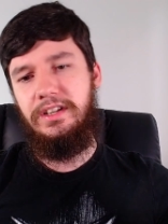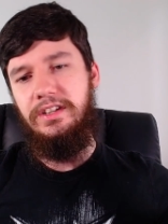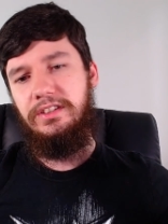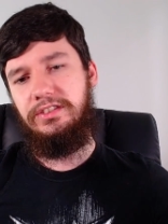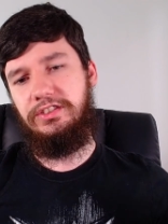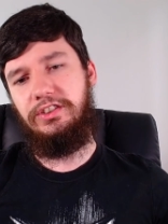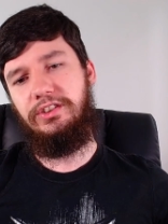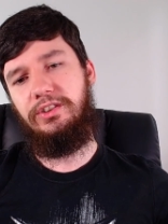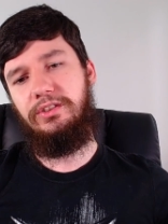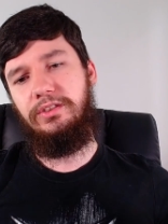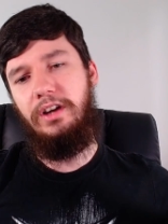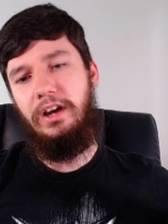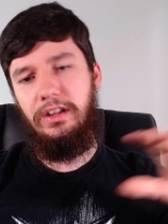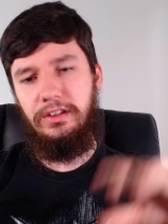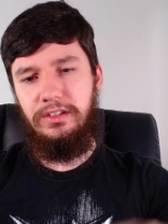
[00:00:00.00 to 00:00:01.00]

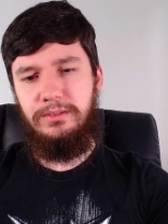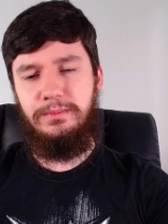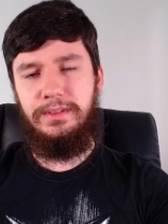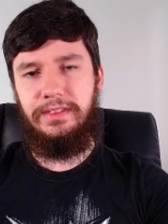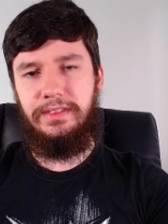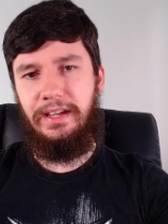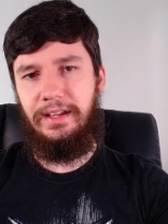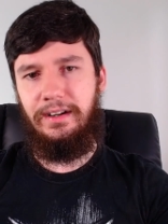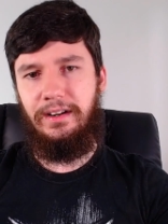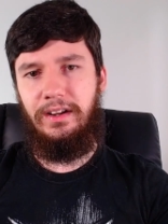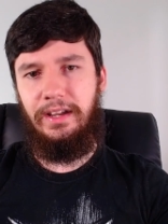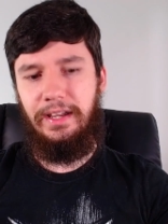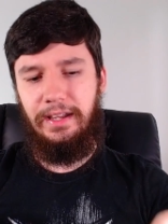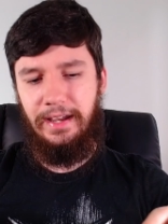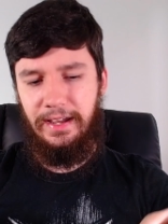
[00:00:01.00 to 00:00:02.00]
So, along with that,
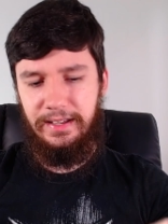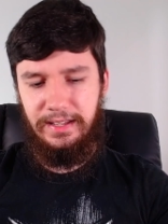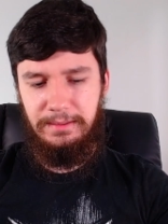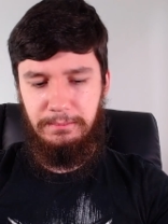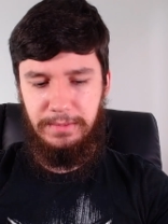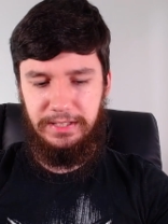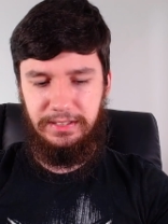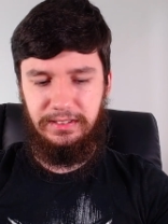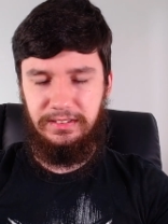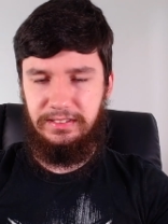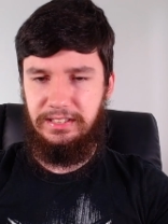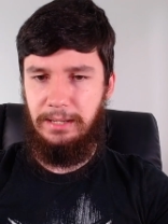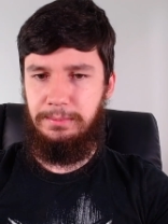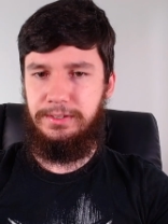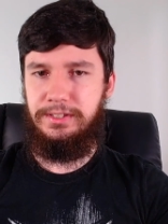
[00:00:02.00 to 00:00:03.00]
I had a
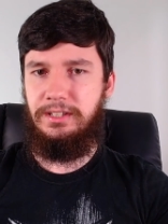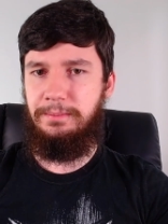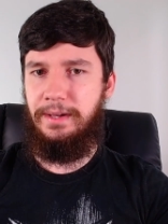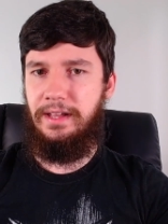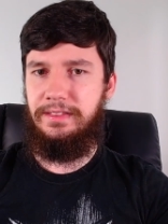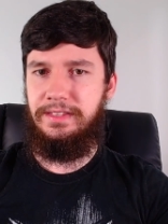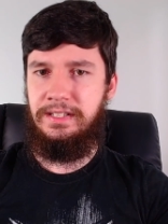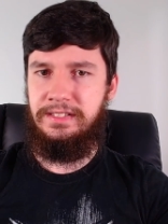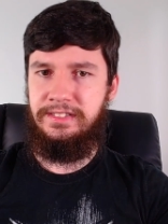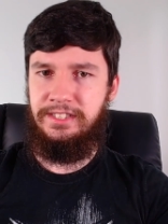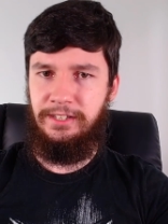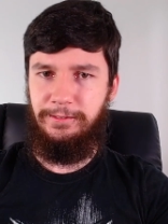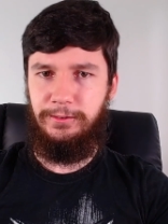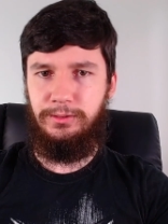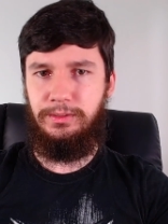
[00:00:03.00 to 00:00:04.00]
misconception about the
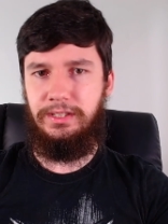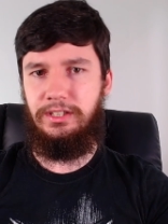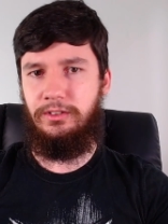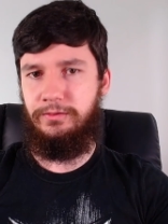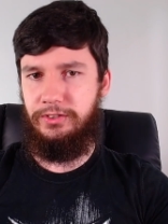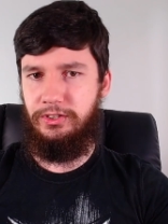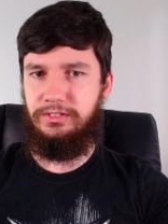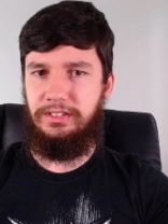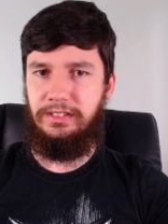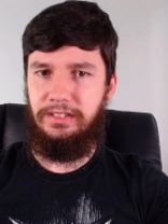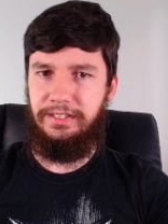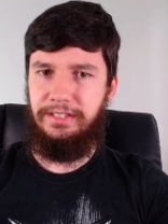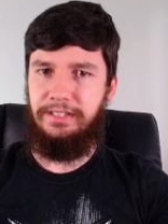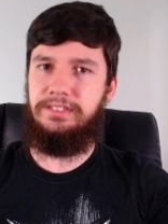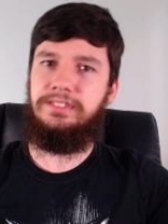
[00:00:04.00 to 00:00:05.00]
difficulty of using
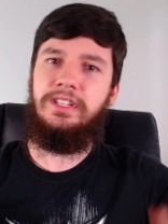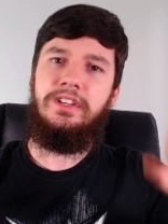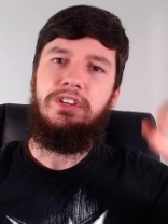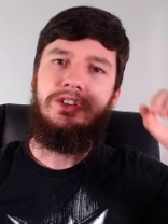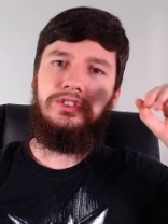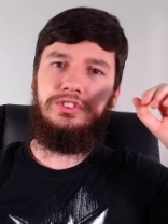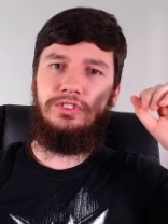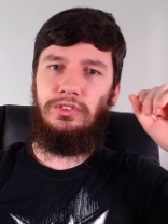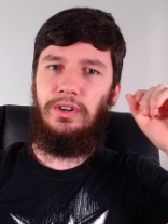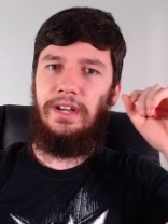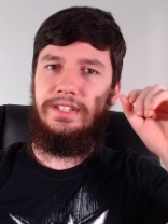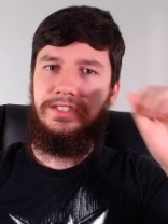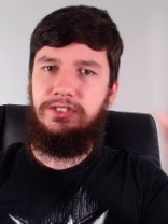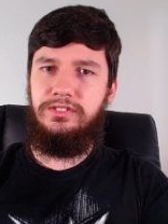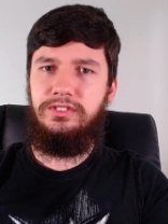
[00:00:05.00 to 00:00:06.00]
Linux. So,
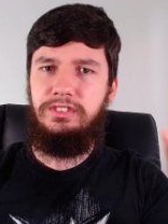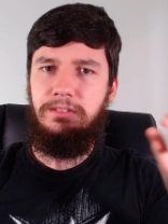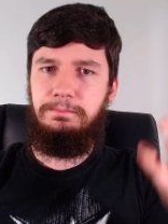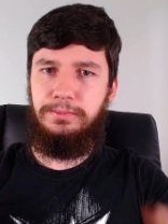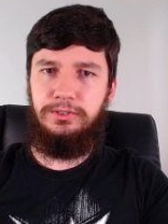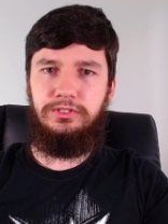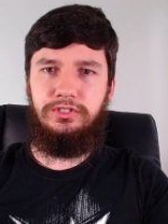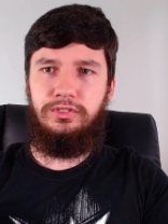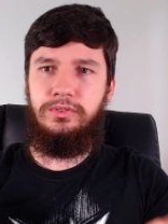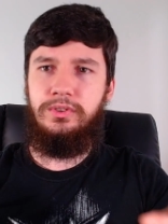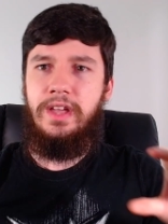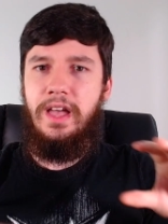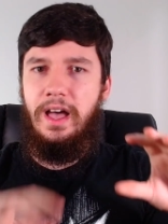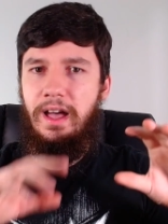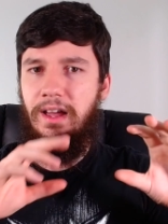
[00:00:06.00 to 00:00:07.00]
I'd used Ubuntu
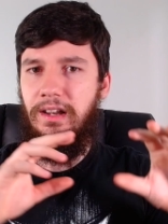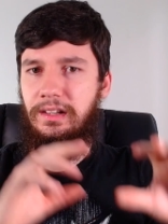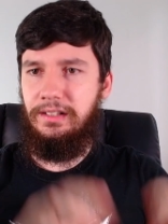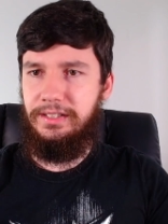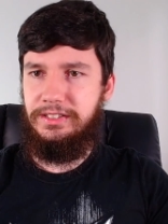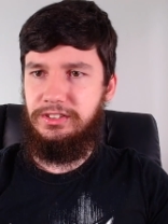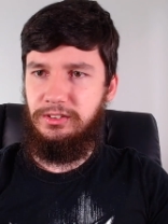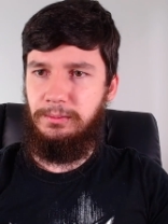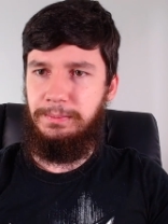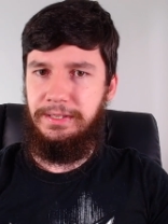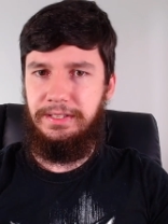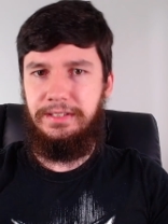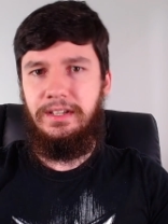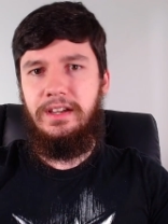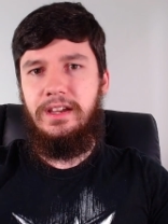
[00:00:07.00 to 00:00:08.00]
a little
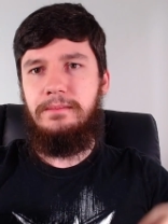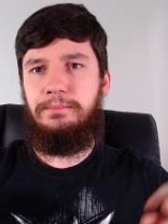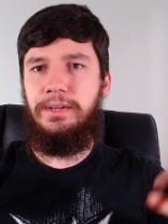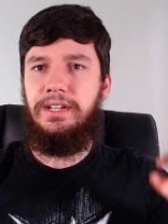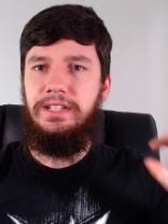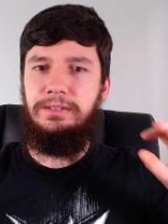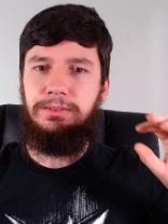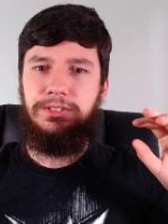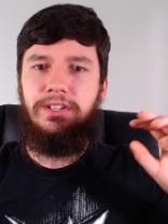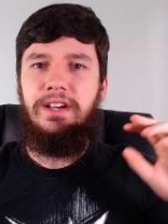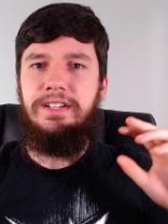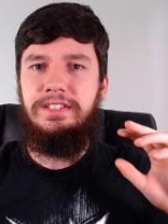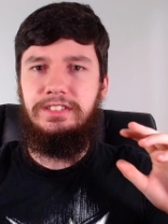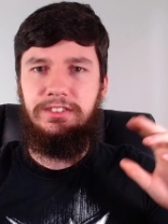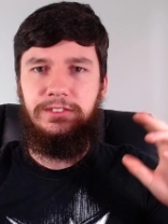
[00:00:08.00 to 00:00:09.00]
bit, but it was
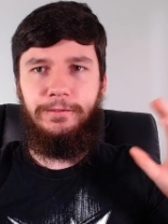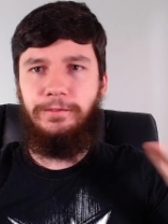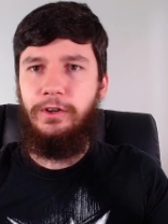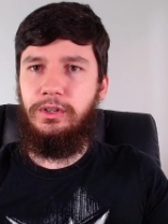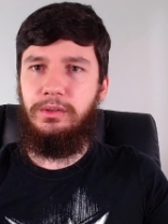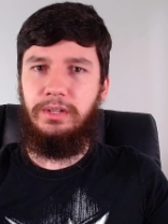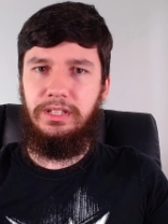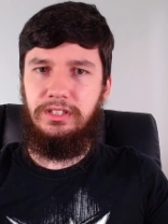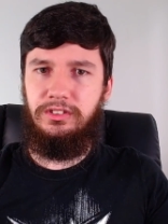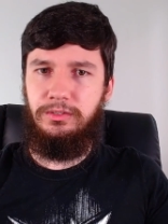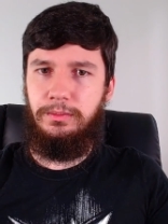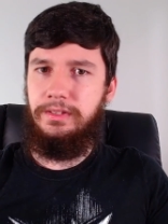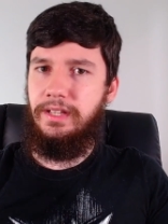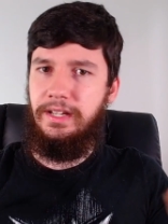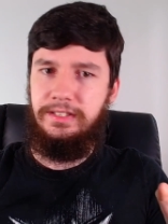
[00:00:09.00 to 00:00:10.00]
kind of just following along
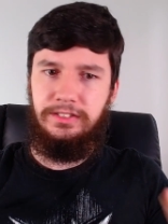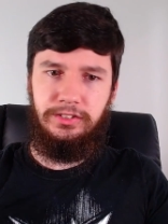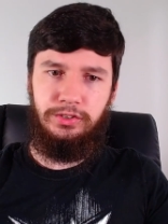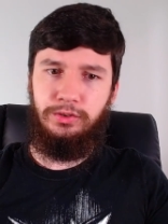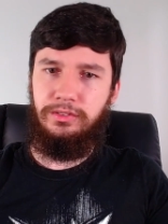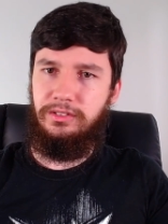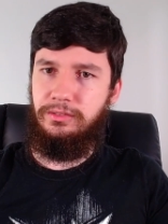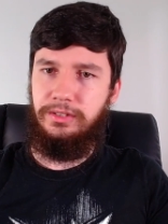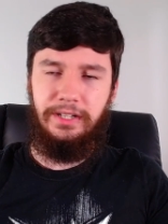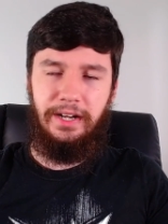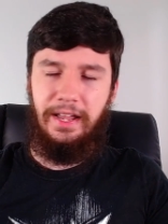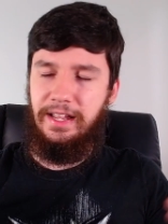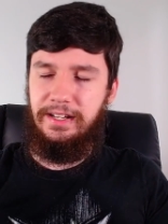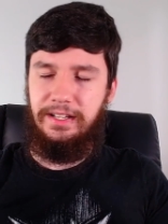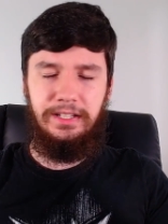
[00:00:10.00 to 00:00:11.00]
with a tutorial that I
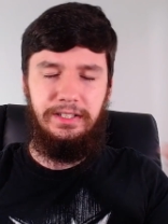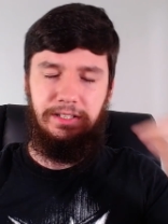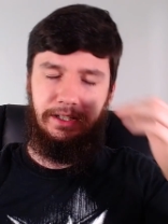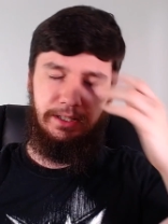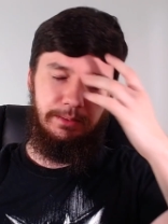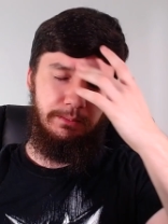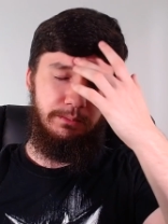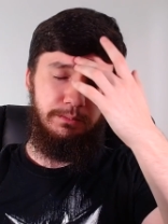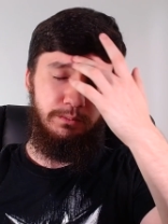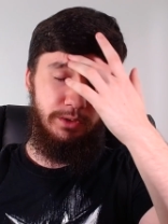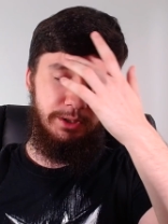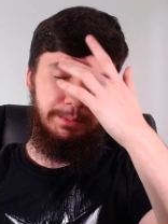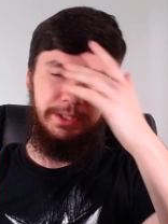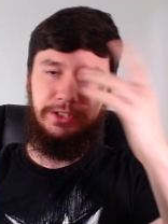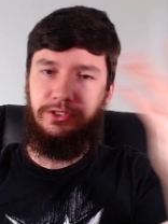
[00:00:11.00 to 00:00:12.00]
had in um,
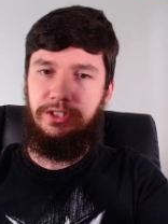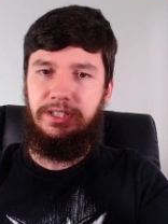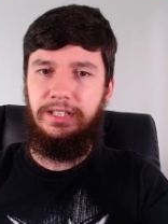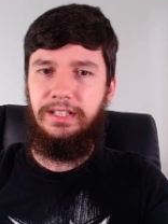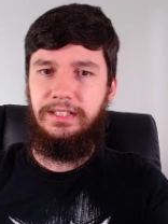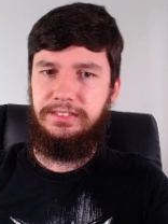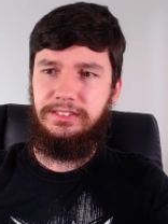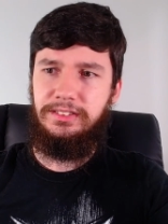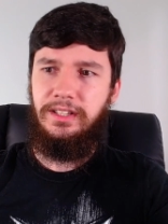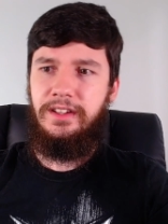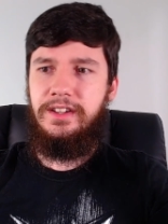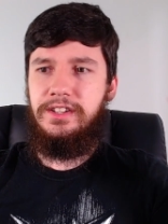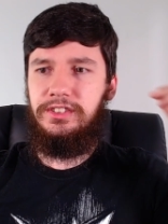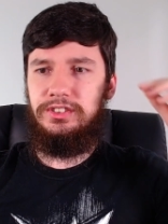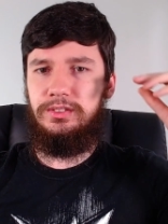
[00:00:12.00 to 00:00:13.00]
one of my uni classes,
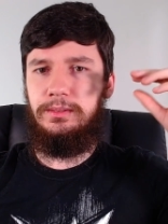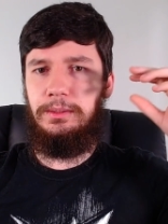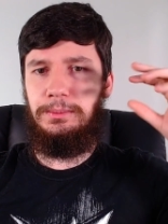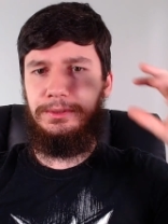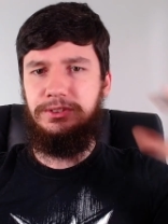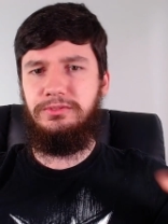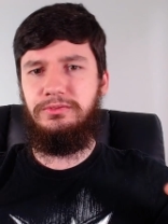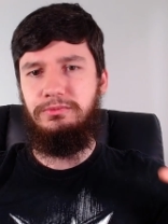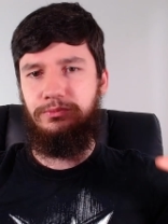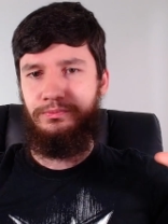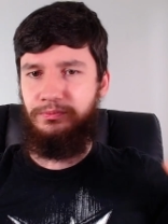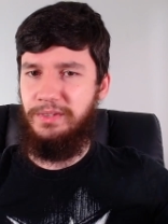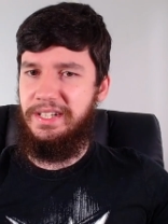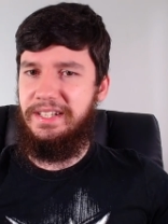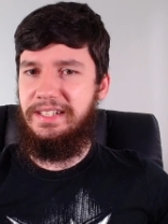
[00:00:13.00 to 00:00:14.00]
so it wasn't
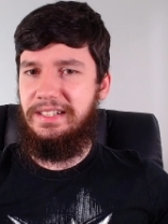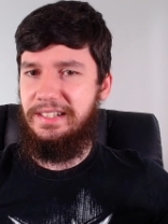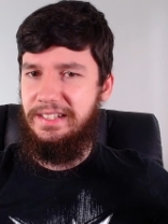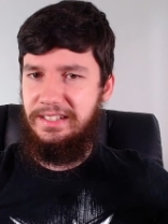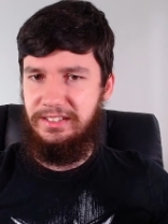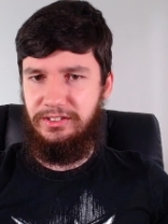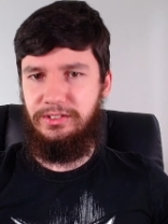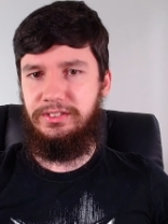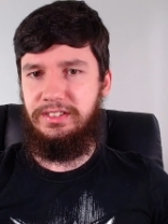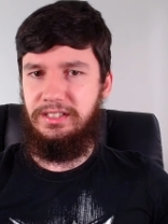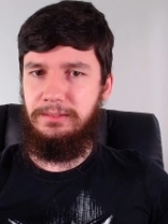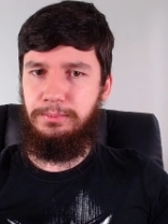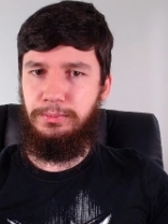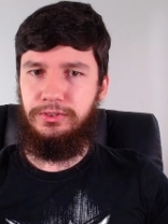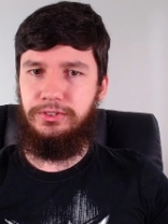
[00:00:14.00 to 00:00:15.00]
really
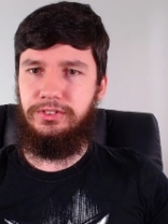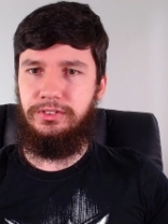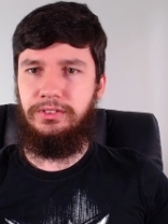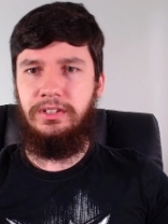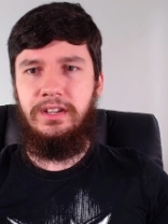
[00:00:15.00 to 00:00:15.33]
using Ubuntu.